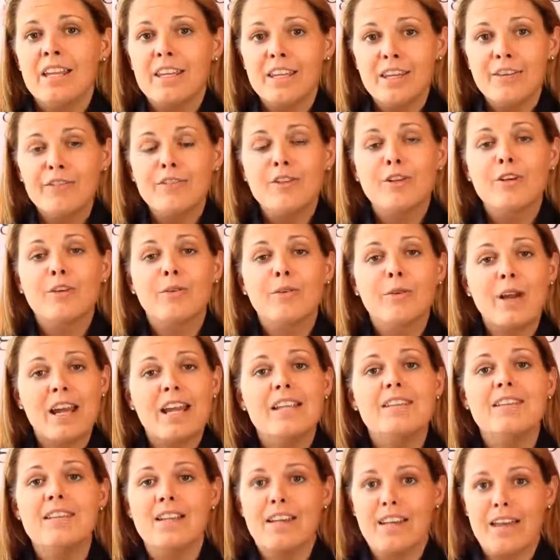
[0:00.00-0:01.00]
If you're
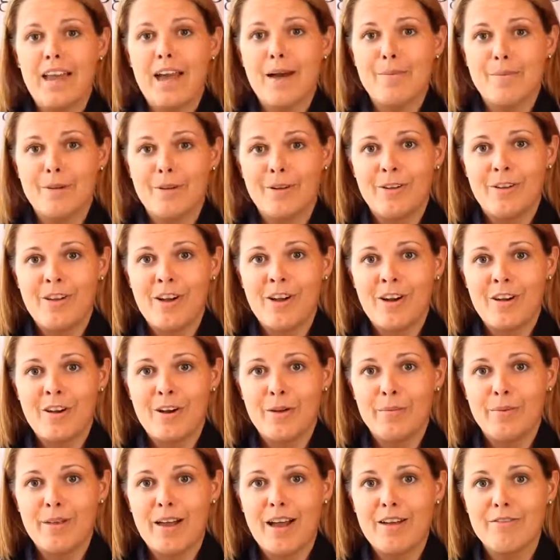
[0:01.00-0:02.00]
raising capital on
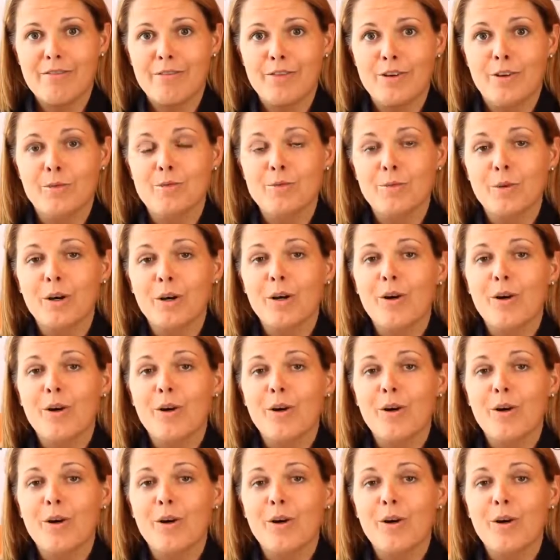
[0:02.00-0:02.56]
our platforms,